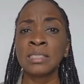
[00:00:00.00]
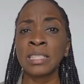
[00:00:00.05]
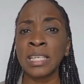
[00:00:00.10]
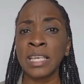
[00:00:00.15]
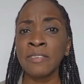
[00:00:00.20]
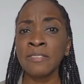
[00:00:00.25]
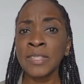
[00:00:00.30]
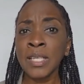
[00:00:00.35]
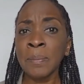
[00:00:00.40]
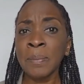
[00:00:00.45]
to
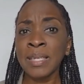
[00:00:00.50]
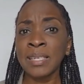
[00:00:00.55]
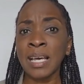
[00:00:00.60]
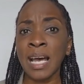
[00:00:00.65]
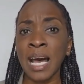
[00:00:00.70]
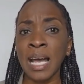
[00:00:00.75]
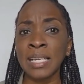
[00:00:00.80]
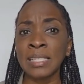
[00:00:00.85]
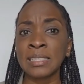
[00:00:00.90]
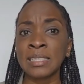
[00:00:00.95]
give them an
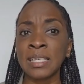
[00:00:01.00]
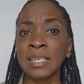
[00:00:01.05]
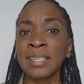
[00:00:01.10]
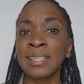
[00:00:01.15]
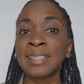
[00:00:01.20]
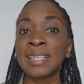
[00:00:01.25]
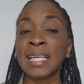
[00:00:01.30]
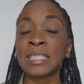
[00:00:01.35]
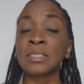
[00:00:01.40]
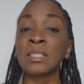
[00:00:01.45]

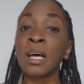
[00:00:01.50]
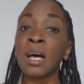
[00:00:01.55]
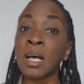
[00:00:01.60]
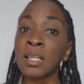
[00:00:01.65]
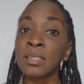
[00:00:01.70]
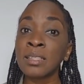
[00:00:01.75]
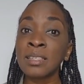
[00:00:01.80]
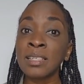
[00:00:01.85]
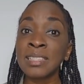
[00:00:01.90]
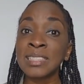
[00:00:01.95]
idea that
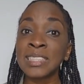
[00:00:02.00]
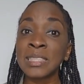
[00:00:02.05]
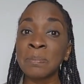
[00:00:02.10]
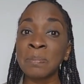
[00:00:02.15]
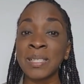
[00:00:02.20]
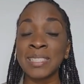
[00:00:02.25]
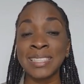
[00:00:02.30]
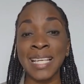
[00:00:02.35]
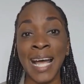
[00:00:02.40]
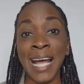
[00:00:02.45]
other
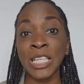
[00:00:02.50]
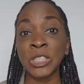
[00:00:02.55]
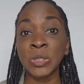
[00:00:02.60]
customers